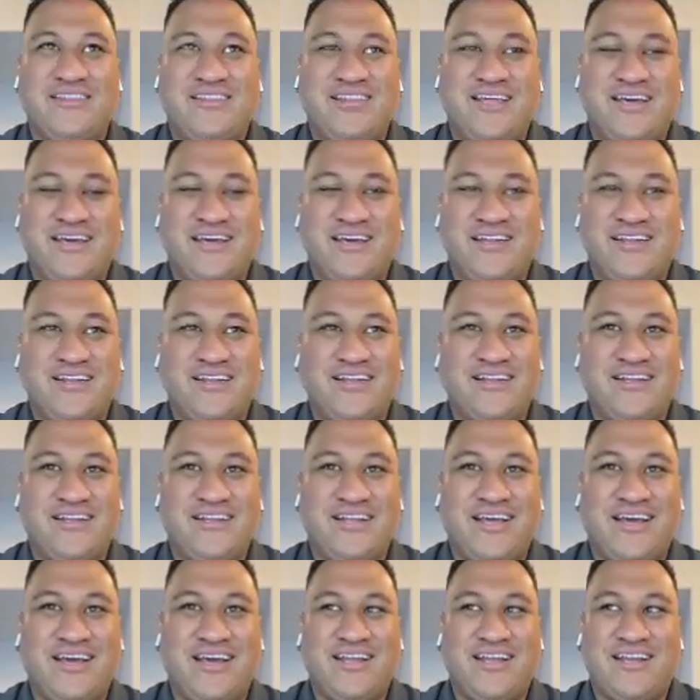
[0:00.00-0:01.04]
that
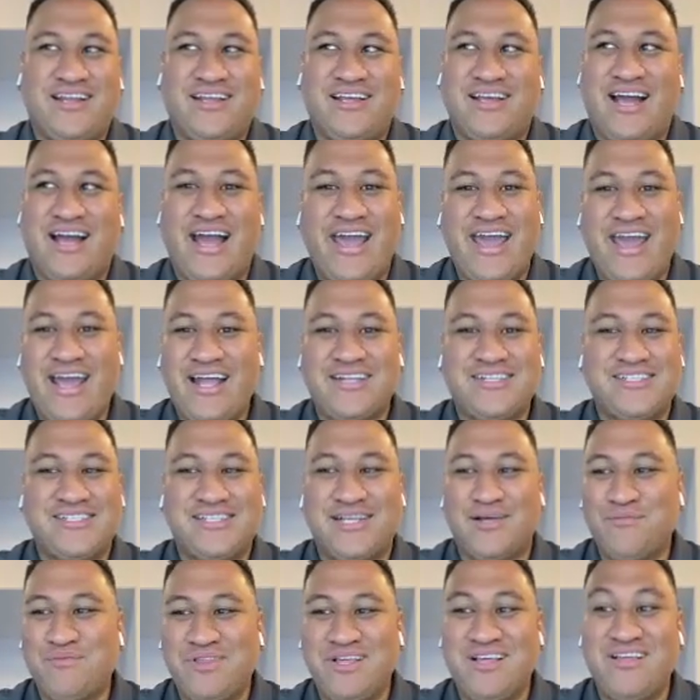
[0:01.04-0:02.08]
I had
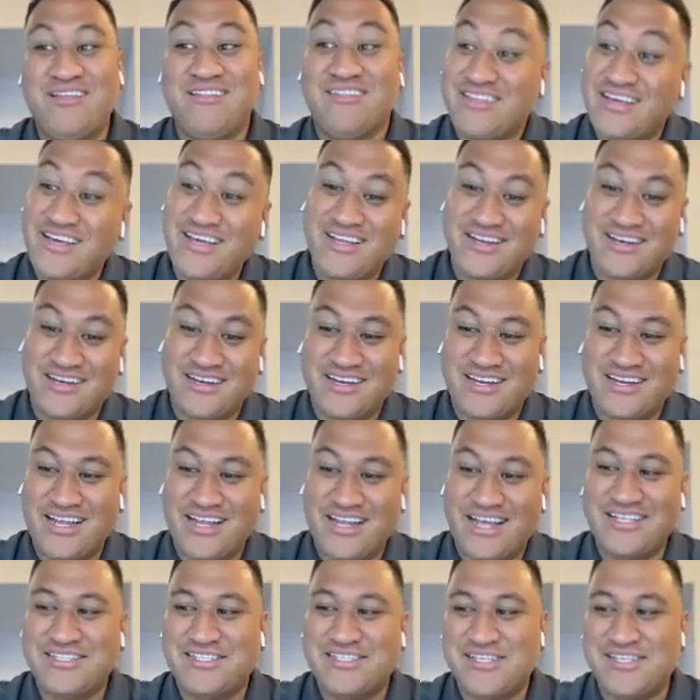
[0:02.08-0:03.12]
something then.
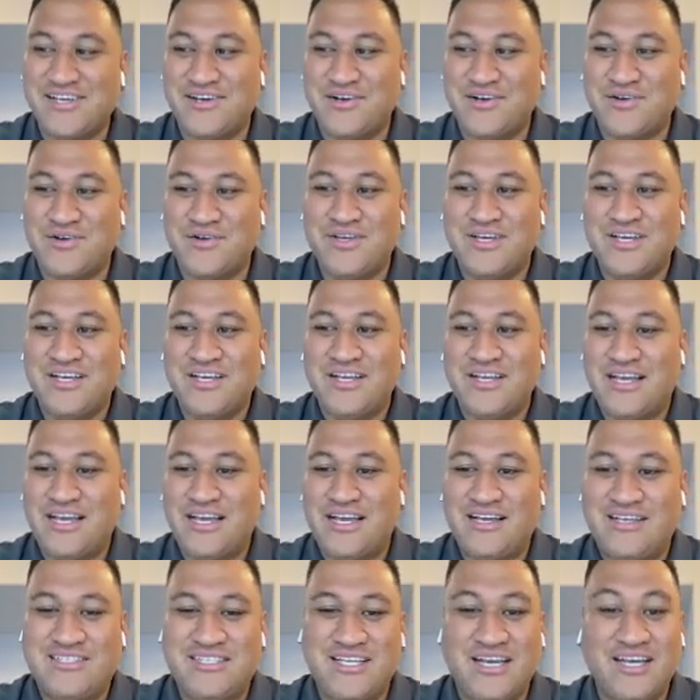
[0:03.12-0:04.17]
And so
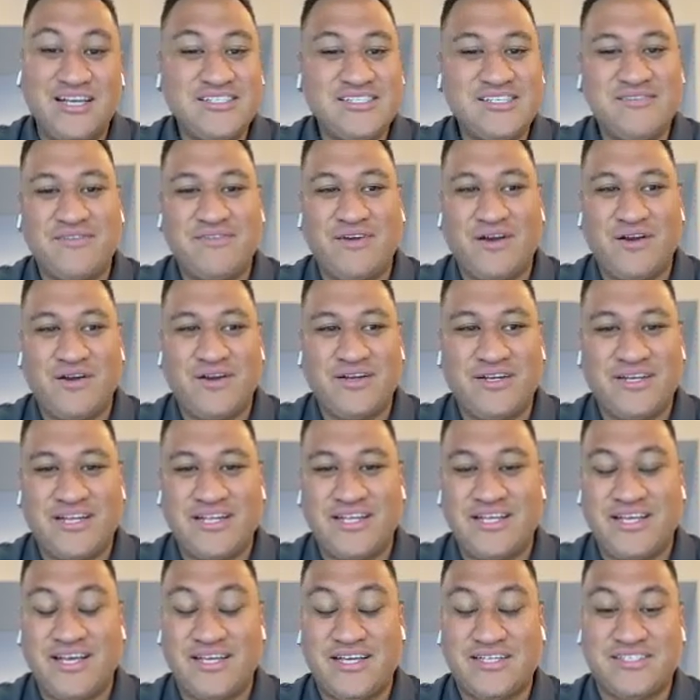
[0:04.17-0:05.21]
tons of
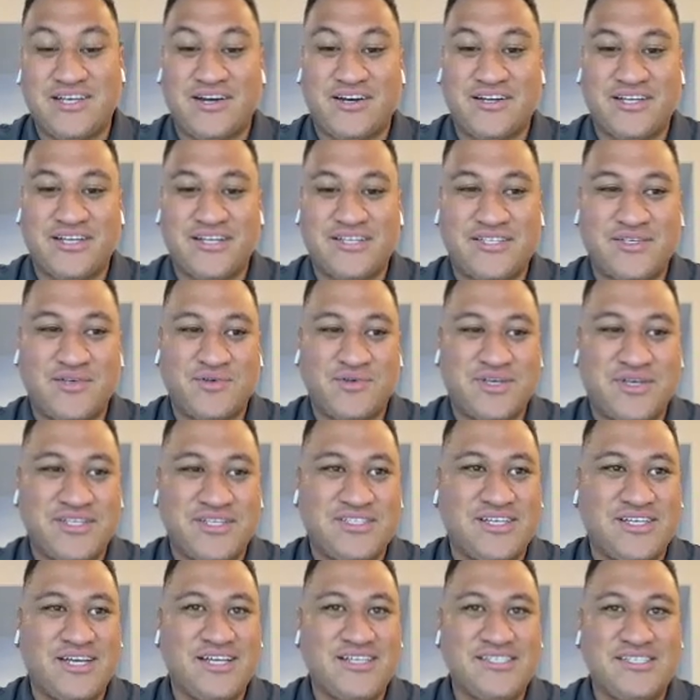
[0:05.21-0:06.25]
R&D has gone into it.
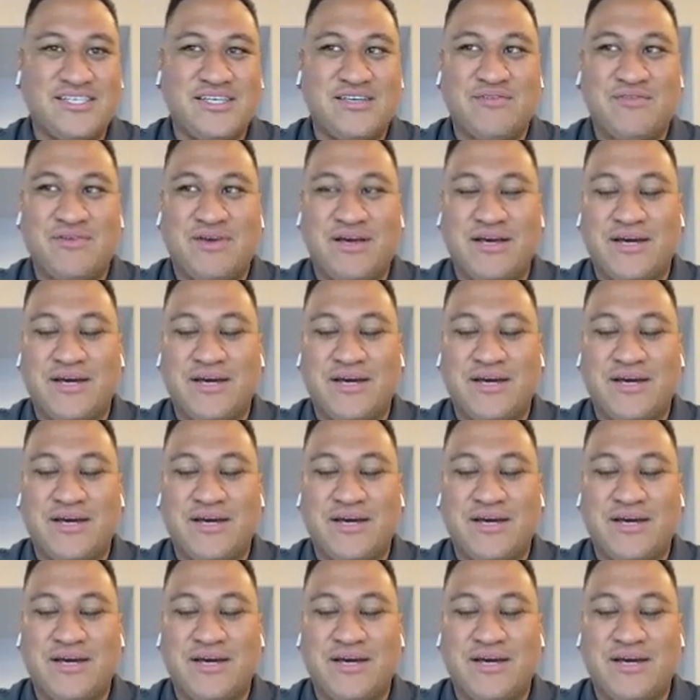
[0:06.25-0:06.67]
Tons of